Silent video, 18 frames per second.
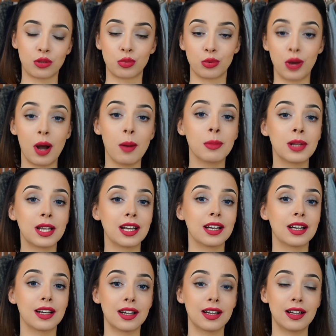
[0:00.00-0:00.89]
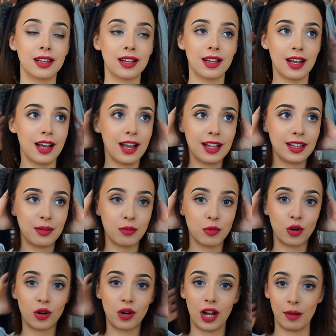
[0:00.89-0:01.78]
rambling
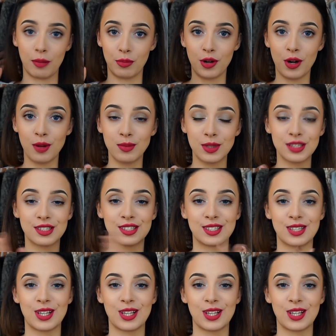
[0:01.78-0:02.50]
anymore, I promise.